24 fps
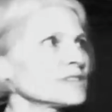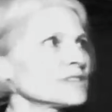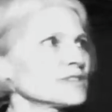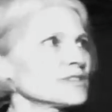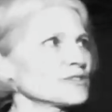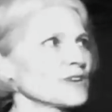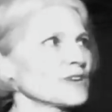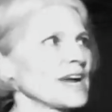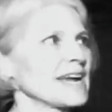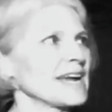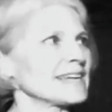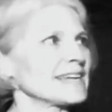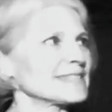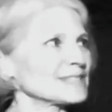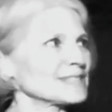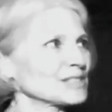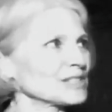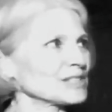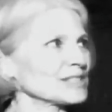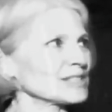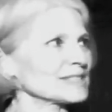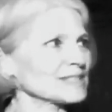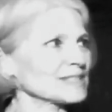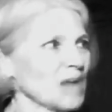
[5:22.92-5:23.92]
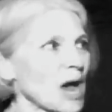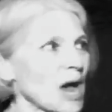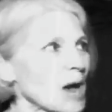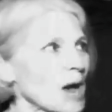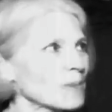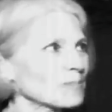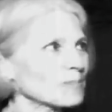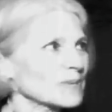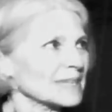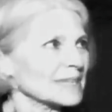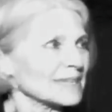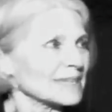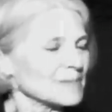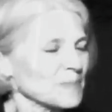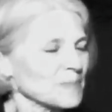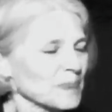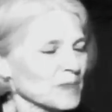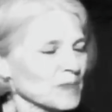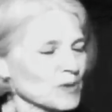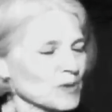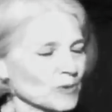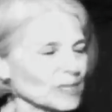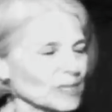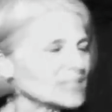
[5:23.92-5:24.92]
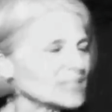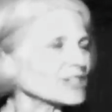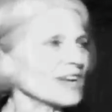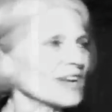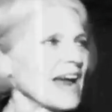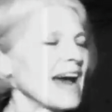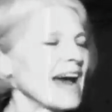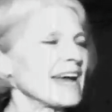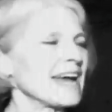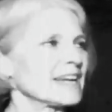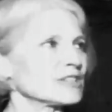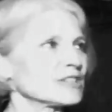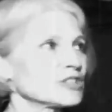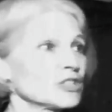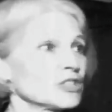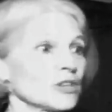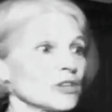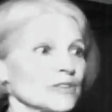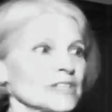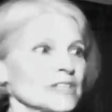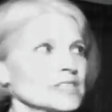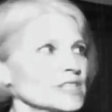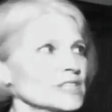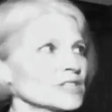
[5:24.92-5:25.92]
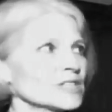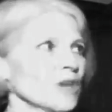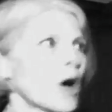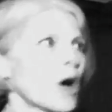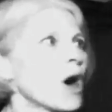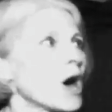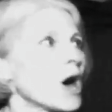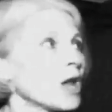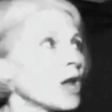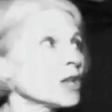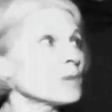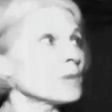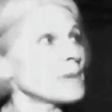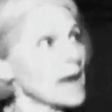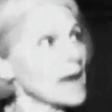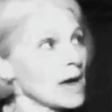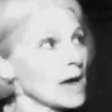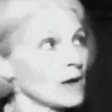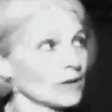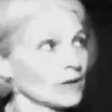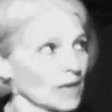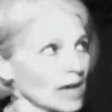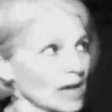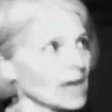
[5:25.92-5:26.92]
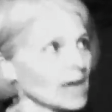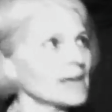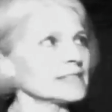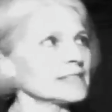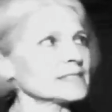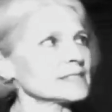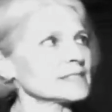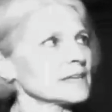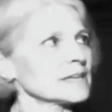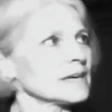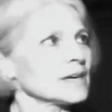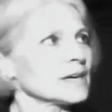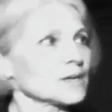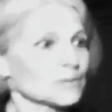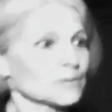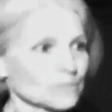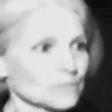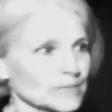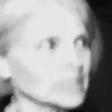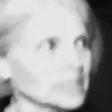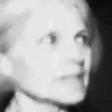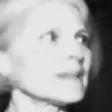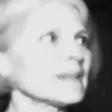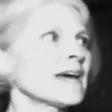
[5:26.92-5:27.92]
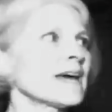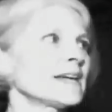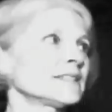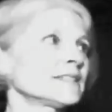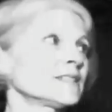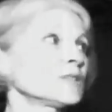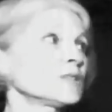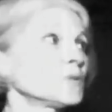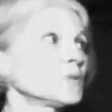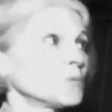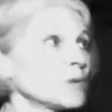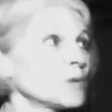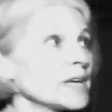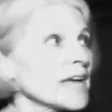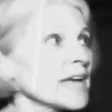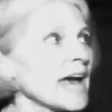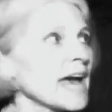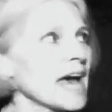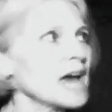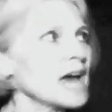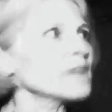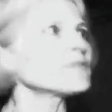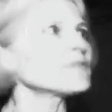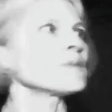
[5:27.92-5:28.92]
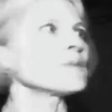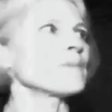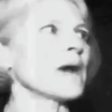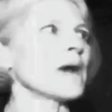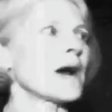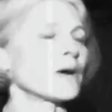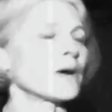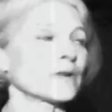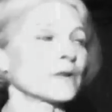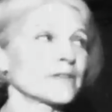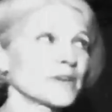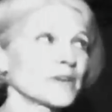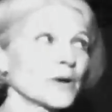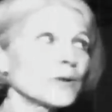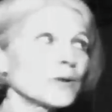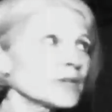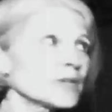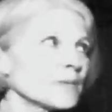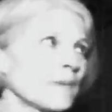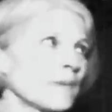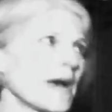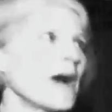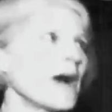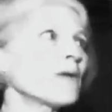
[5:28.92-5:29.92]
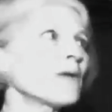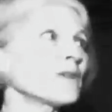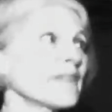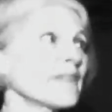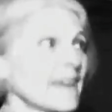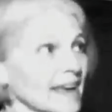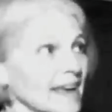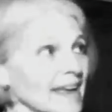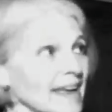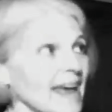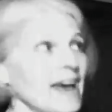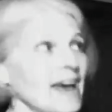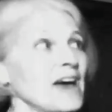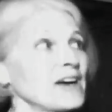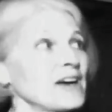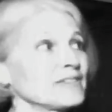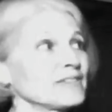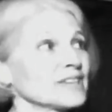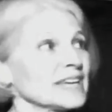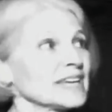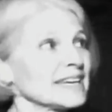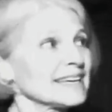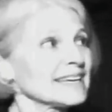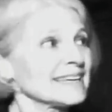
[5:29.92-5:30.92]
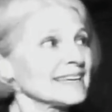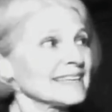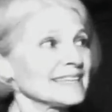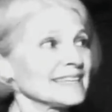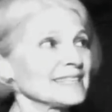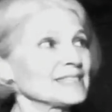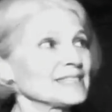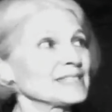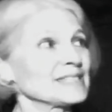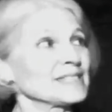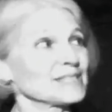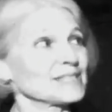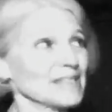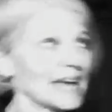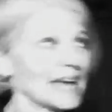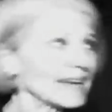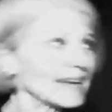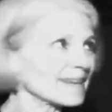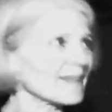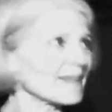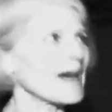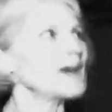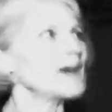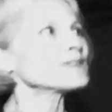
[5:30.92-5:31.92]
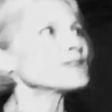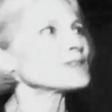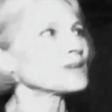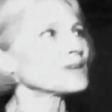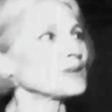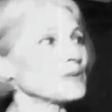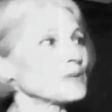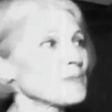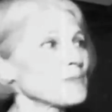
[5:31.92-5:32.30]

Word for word: strikes to stop tuition hikes. You know, this is all about us realizing we have the power. The only power they have is the psychological